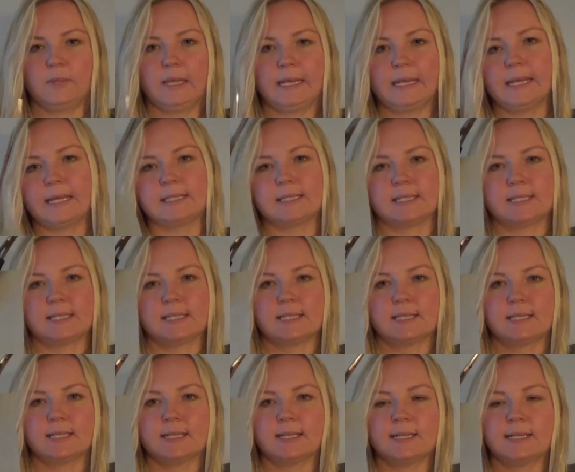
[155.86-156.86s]

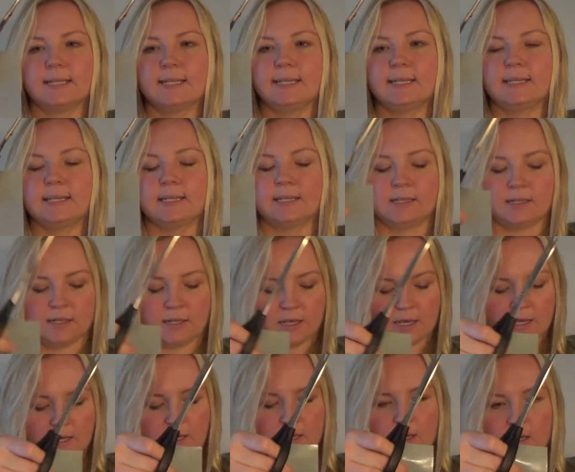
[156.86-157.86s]
Nice clean
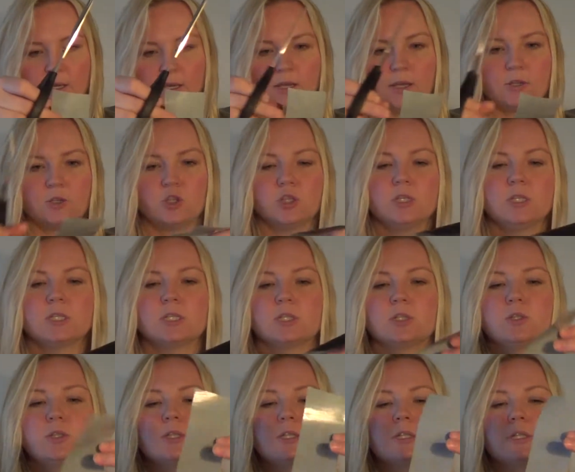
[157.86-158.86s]
edges
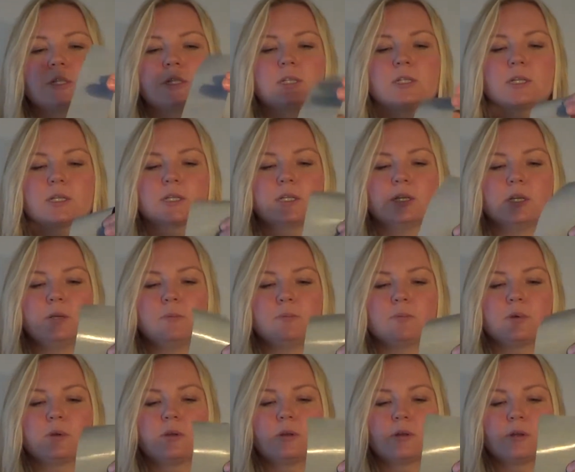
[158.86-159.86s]
using duct tape.
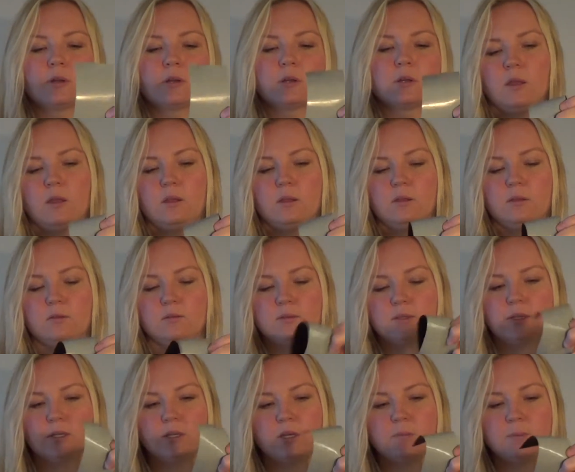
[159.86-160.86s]

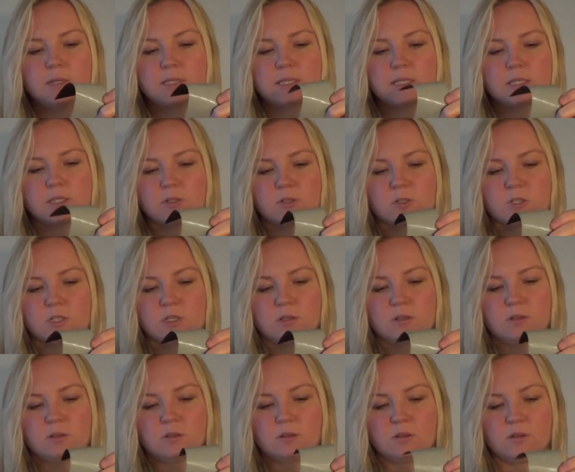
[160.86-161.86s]
Come on, scissors.
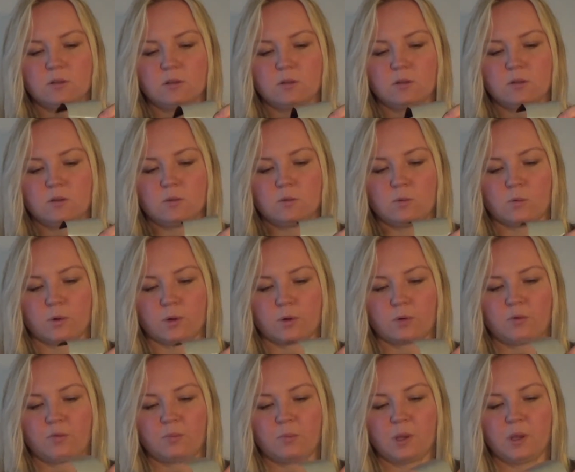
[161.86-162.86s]

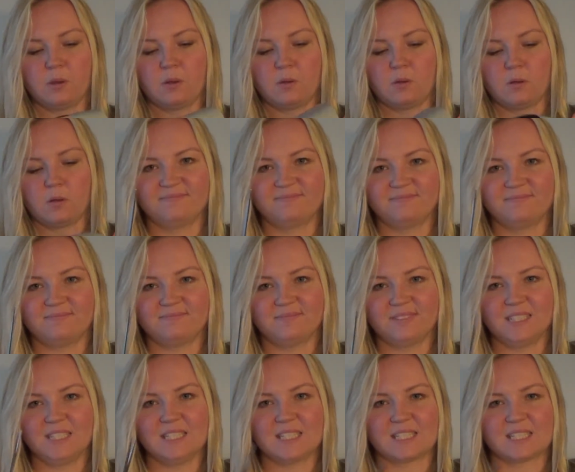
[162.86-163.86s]
Work with me.
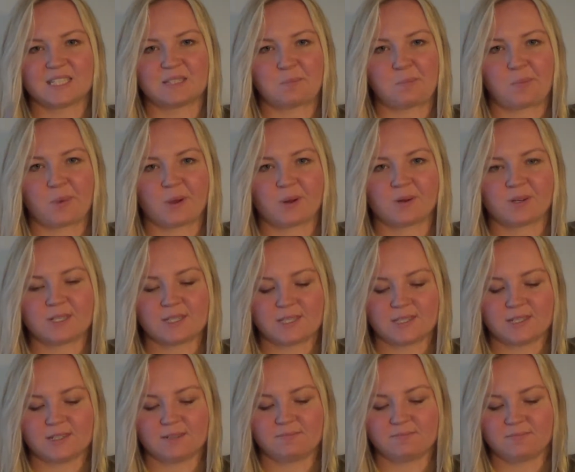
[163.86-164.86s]
This is
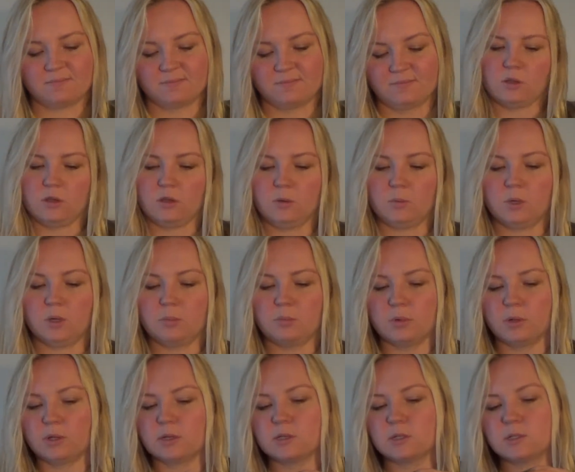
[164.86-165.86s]
embarrassing. How many
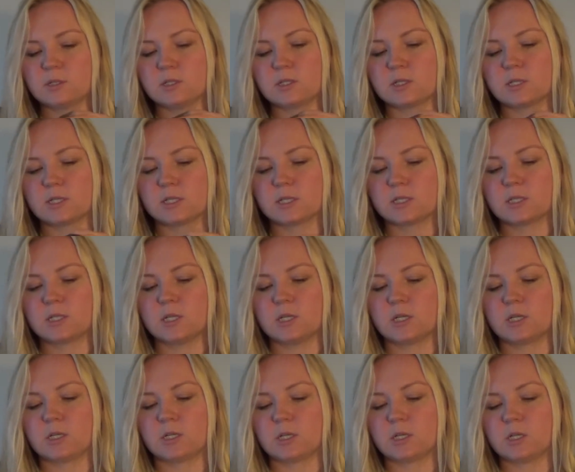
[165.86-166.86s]
blondes does it
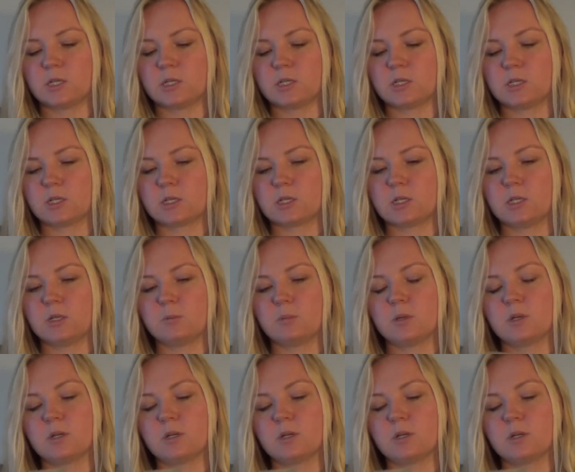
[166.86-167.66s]
take to cut duct tape?